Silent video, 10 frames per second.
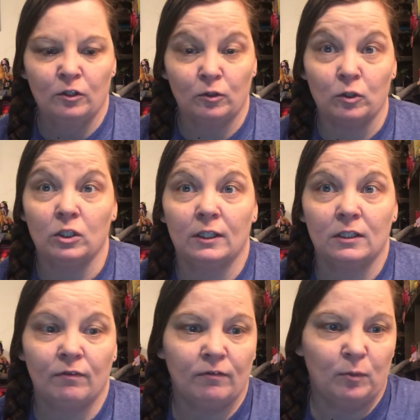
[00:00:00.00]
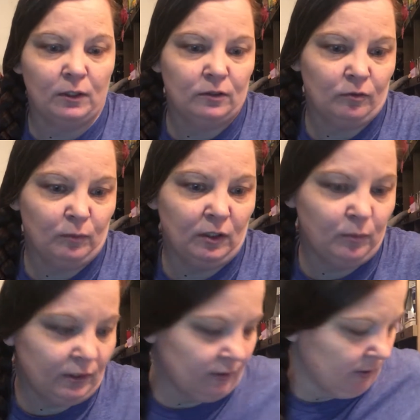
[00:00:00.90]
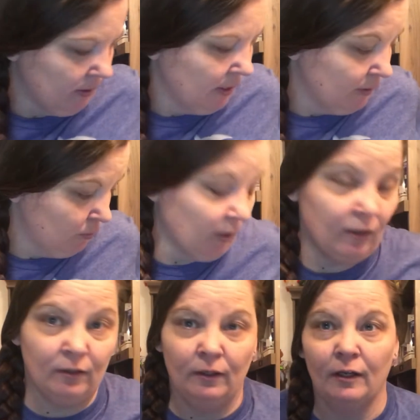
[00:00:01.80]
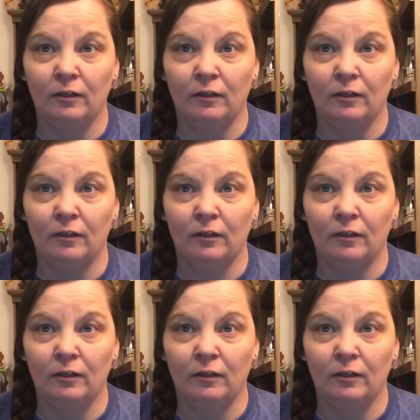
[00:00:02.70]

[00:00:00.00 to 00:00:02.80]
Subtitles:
So she gets $50 from me, but that's rare.